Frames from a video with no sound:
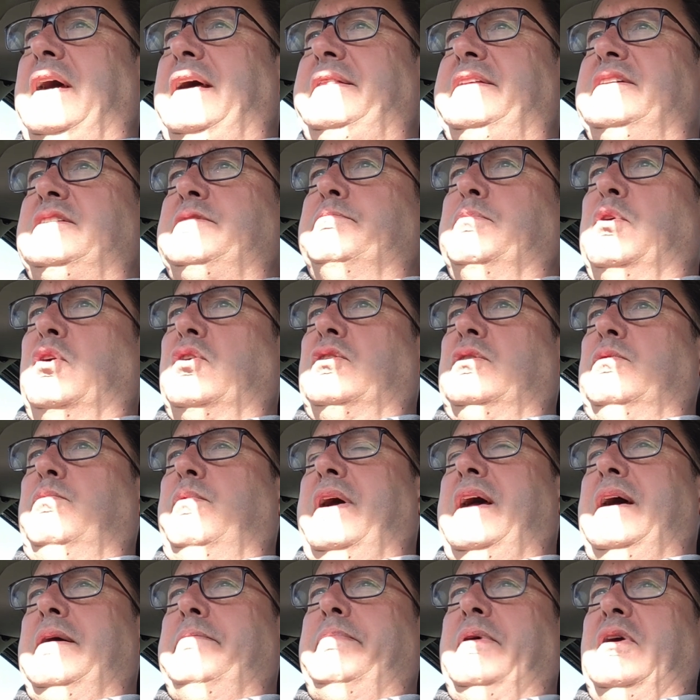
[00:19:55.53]
you had this model
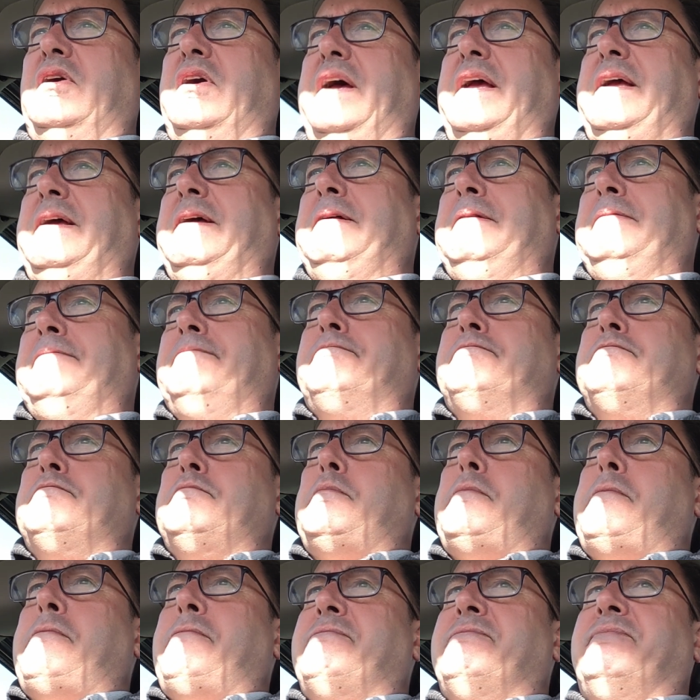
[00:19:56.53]
whereby
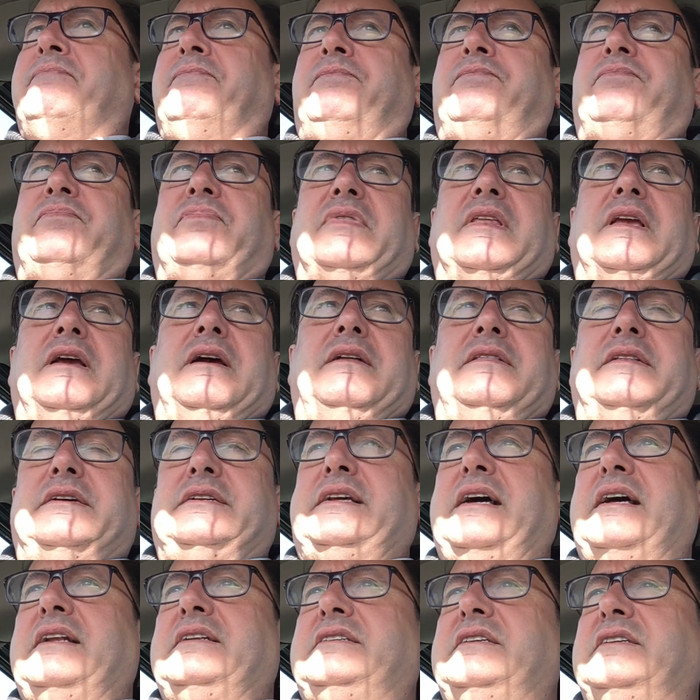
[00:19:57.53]
the
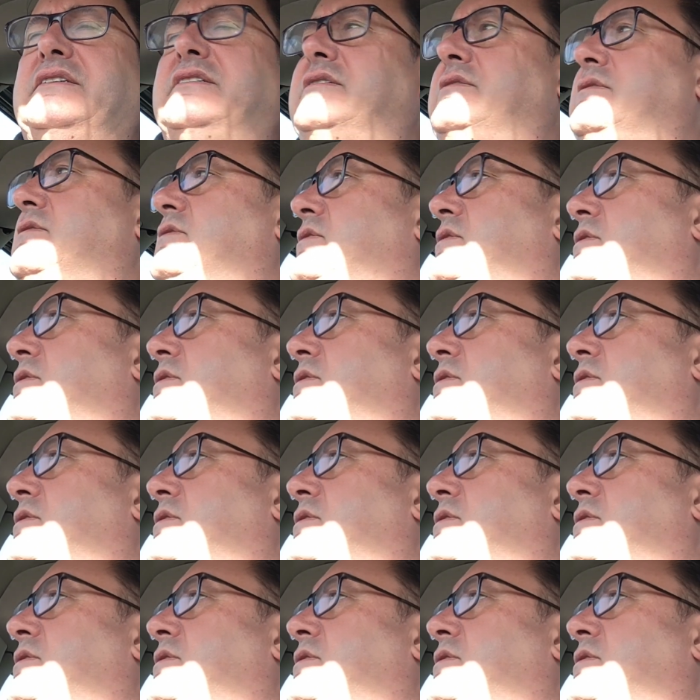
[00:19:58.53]
dentist